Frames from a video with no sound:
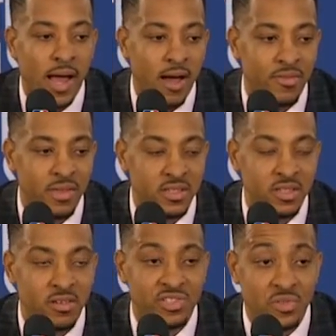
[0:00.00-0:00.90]
how they,
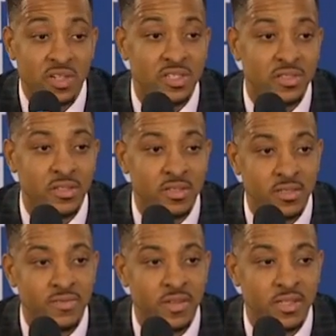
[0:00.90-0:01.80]
you know, structure their
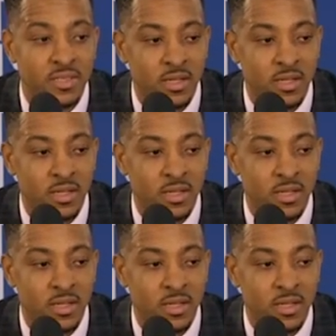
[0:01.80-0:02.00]
defense.